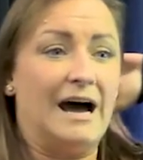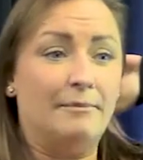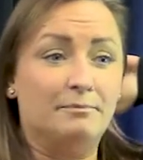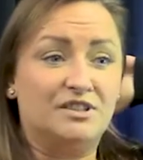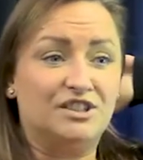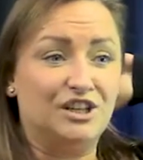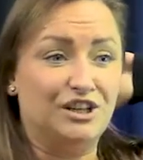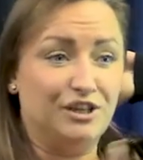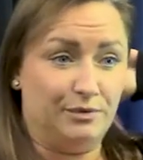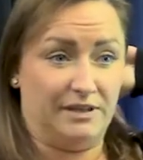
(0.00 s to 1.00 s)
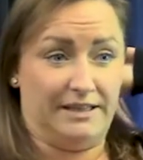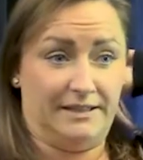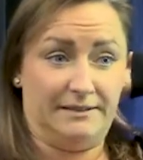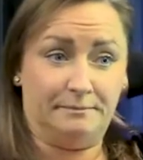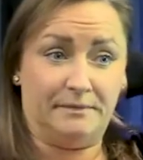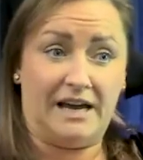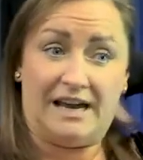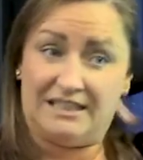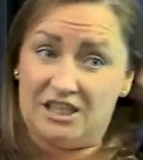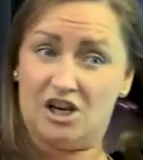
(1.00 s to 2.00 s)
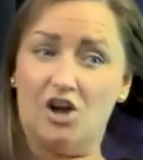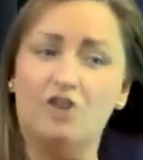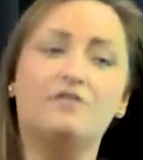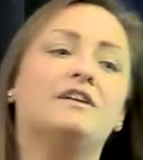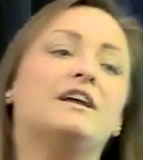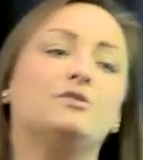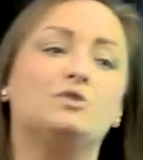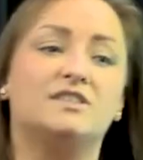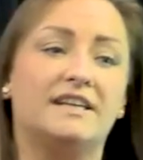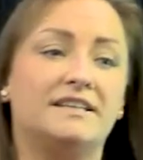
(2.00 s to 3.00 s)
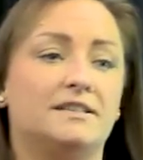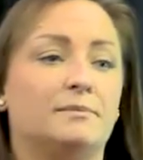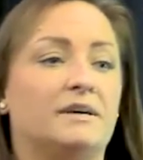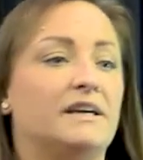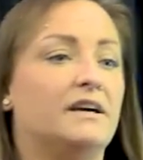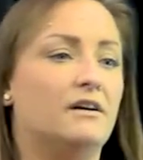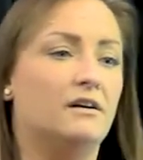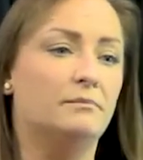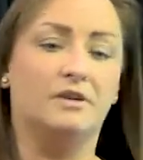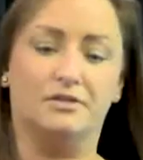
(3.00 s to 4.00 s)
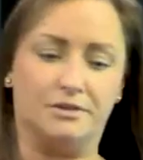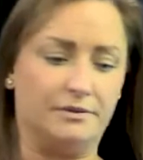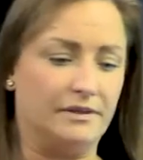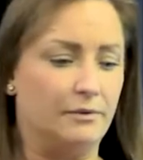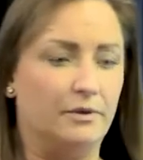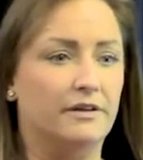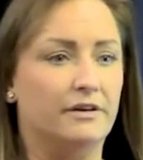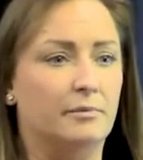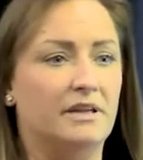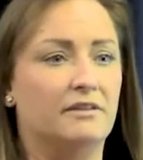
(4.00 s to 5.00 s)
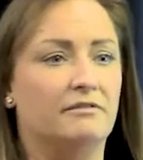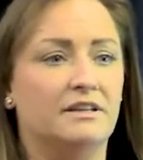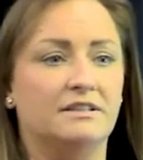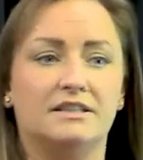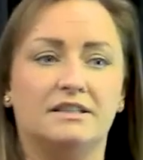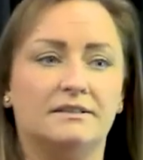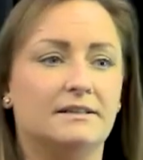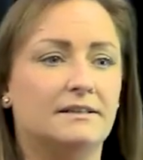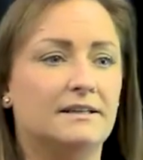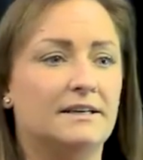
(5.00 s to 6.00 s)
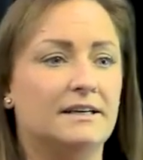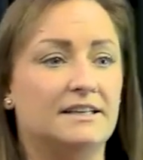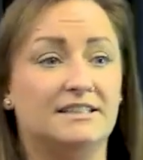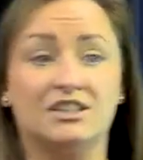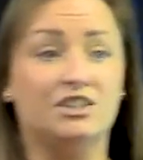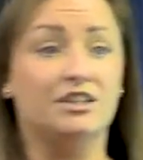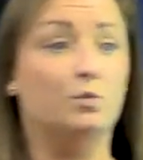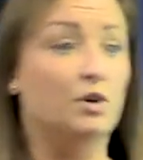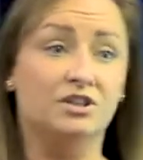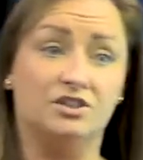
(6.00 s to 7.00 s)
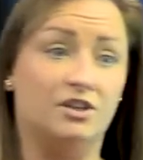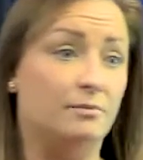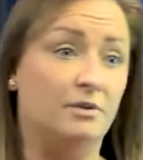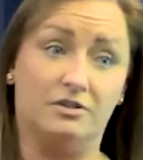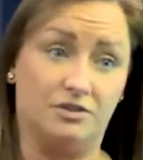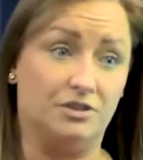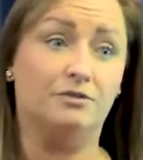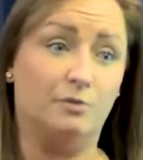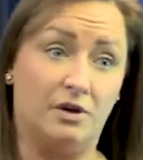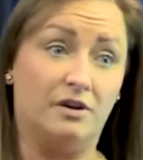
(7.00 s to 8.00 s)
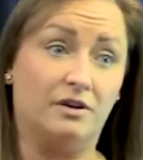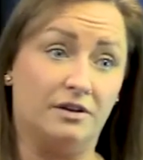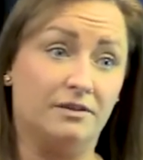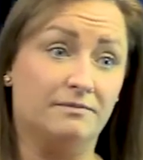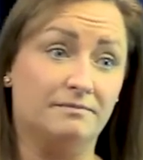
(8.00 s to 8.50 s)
Absolutely. And a lot of landlords say to me, I'm not doing that work, they're not paying the rent. It's actually the worst time not to do the work.